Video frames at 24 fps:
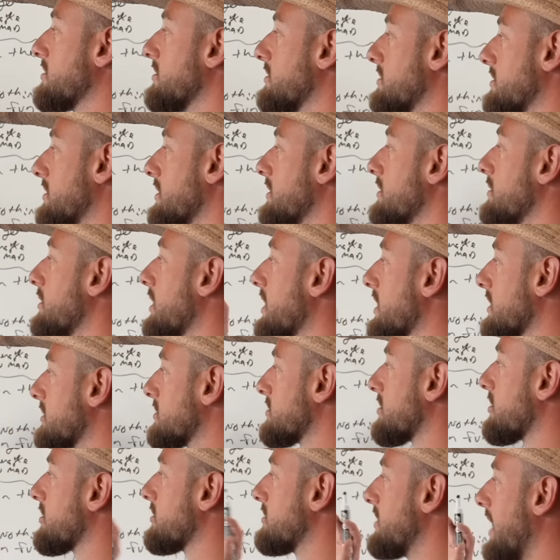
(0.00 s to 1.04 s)
to see you
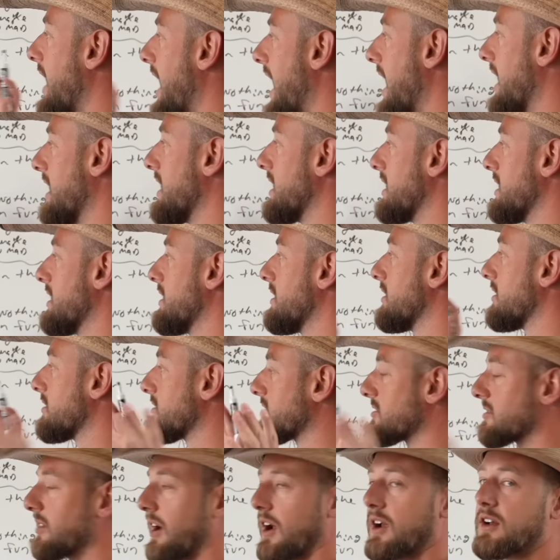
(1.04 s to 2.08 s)
exert any
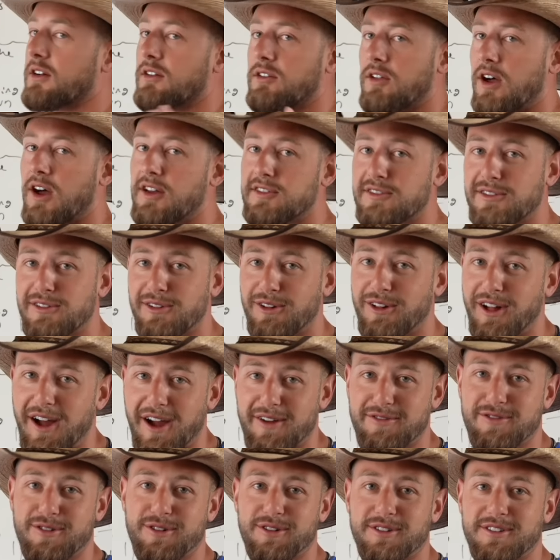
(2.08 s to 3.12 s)
psychological
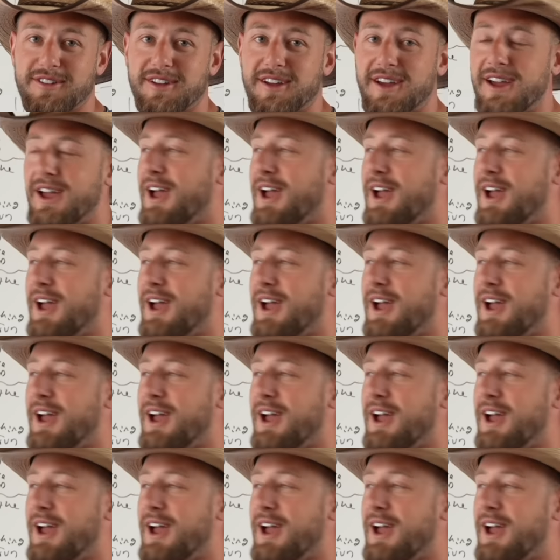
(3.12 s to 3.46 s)
effort.